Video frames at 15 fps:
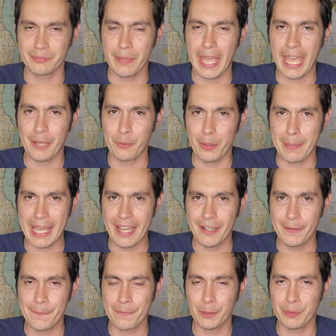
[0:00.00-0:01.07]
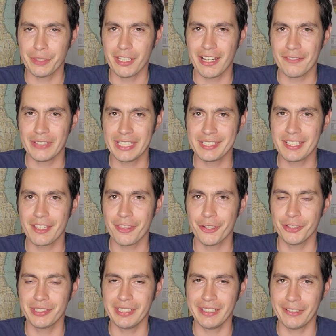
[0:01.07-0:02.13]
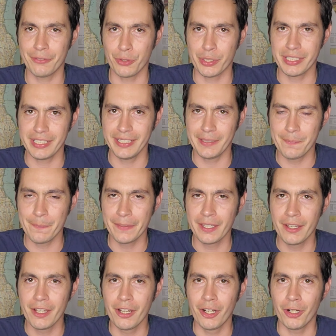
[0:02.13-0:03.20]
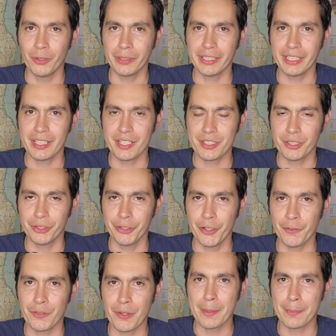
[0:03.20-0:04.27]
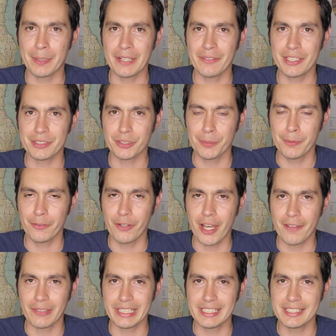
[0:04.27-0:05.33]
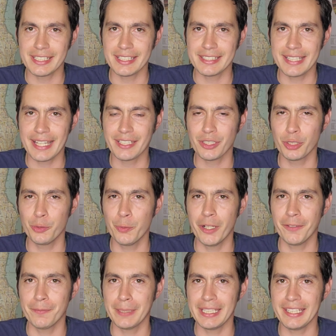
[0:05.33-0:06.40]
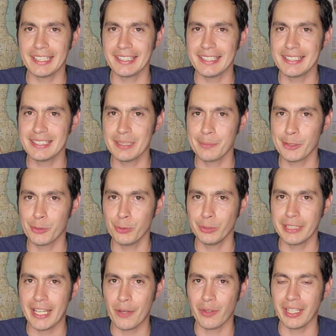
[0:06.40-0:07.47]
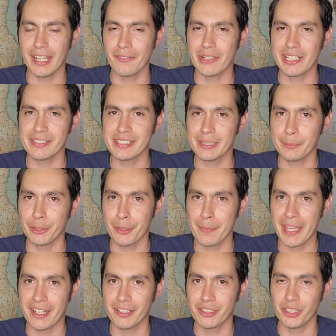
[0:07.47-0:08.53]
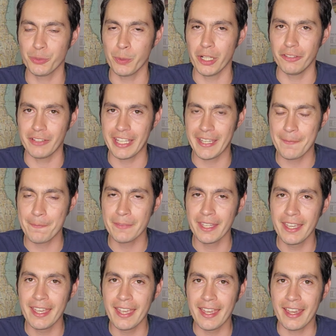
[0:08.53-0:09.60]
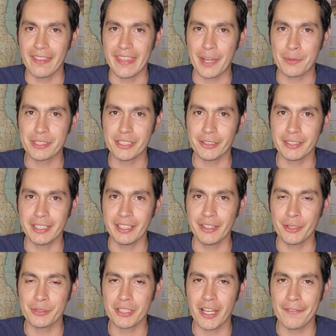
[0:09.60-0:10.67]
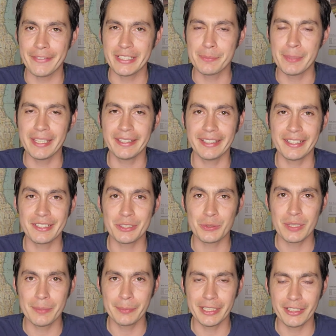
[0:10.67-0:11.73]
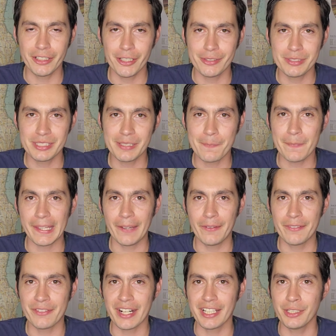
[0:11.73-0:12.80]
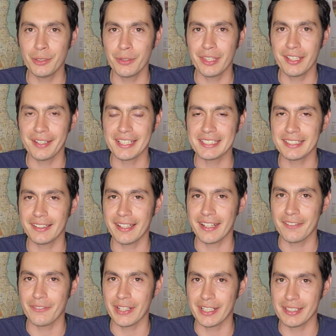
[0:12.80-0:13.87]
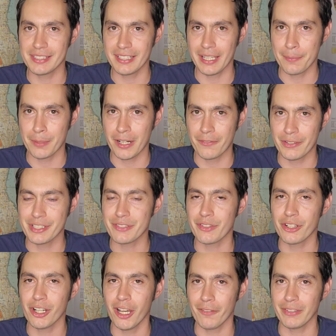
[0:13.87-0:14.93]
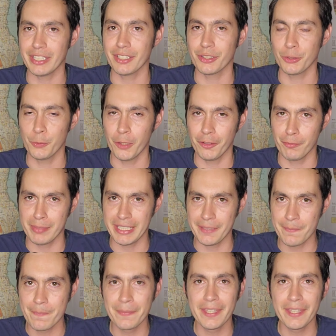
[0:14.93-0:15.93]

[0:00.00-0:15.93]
And we're back with coffees 13 and 14. Only additional note previous group of coffees is that 12B did seem to cool down in a very similar manner to 12A, and that resulted in those coffees being extremely close. However, I do think I still had a very slight preference for coffee 12B.